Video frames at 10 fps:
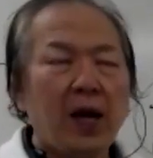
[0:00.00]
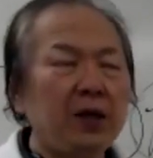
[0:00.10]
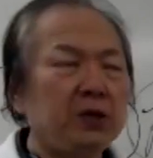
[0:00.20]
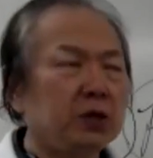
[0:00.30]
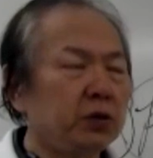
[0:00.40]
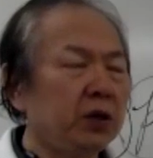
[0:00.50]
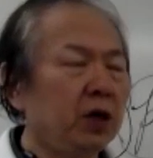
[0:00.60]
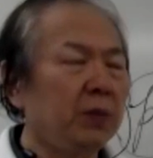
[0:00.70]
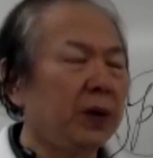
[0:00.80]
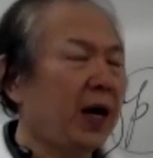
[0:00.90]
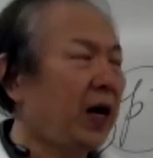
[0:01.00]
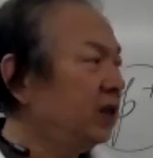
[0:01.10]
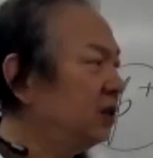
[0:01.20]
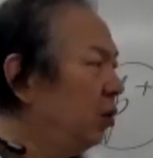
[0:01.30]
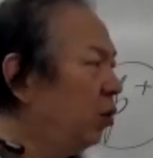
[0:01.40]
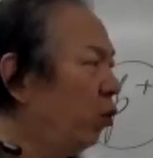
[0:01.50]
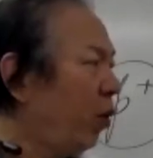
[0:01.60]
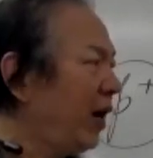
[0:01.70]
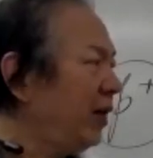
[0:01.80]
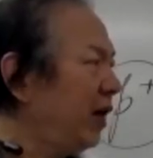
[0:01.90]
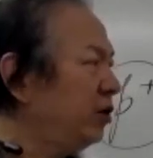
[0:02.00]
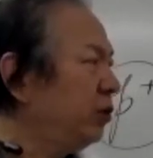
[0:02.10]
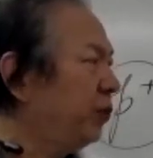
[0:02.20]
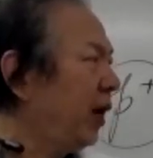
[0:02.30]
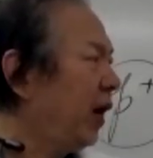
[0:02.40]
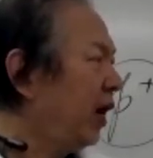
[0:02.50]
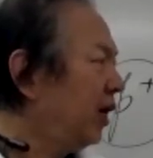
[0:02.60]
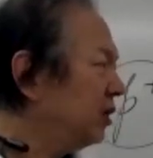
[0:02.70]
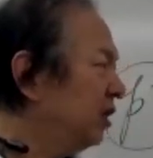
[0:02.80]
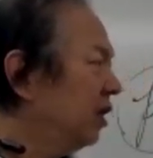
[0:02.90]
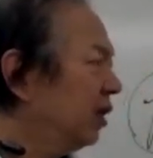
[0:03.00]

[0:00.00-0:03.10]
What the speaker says: H3O plus, one H plus